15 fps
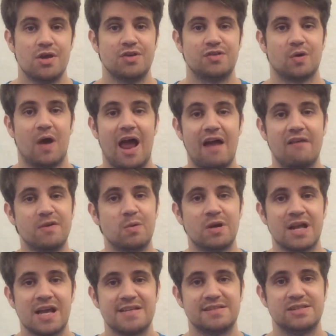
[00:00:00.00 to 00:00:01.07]
so
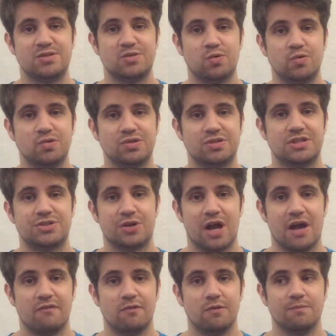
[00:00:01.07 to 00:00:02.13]
everyone has the tools to
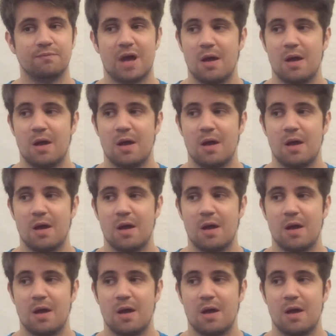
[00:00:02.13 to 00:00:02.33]
travel.